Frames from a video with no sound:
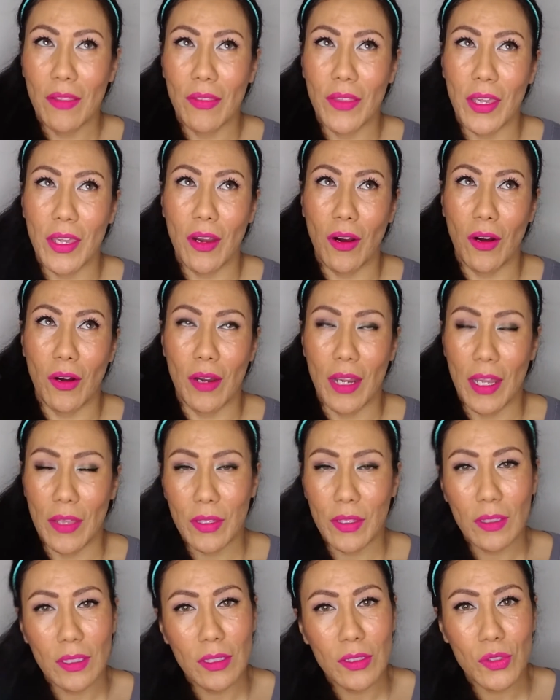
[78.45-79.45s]
They are
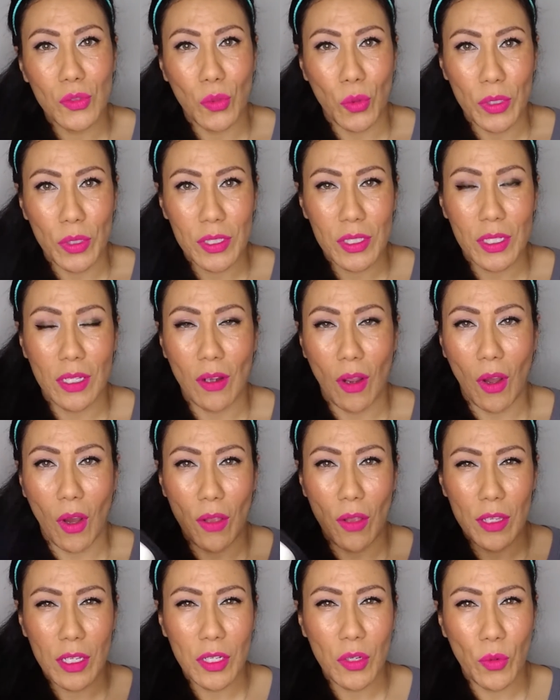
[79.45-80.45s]
ethically sourced and
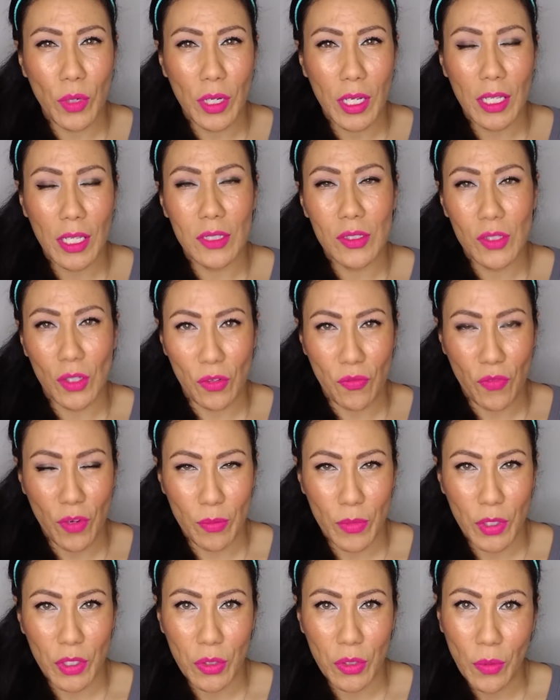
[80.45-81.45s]
all the ingredients are
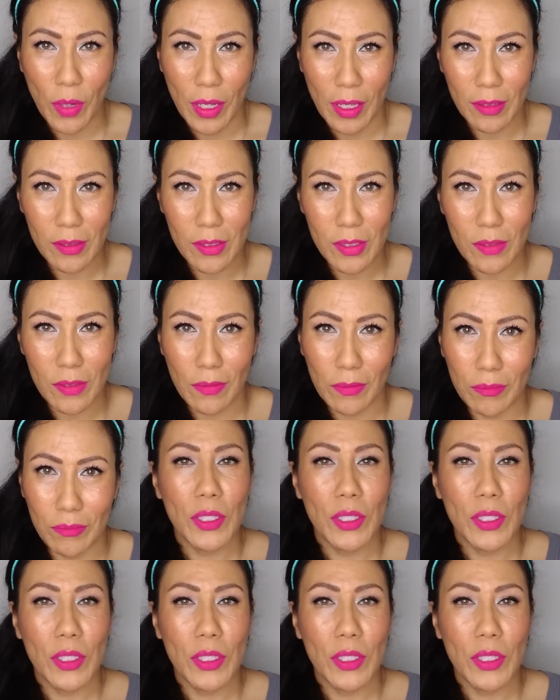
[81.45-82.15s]
from the US.